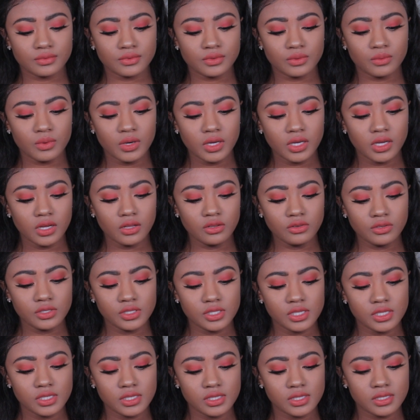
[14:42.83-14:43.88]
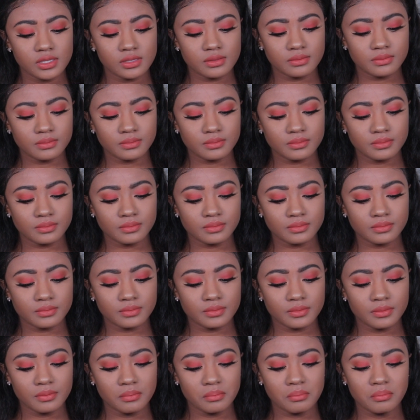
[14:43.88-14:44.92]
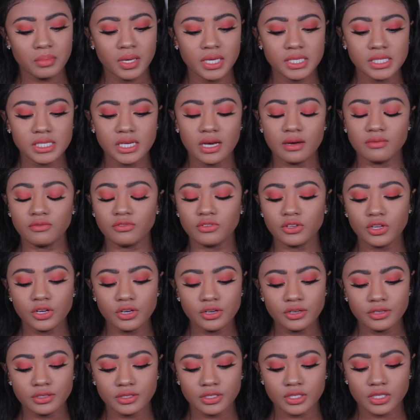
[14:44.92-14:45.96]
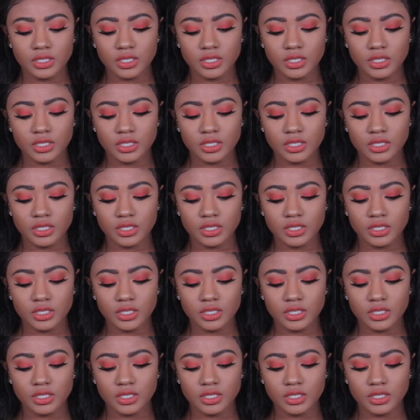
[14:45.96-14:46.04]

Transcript: what color is this? Bedtime Flirt.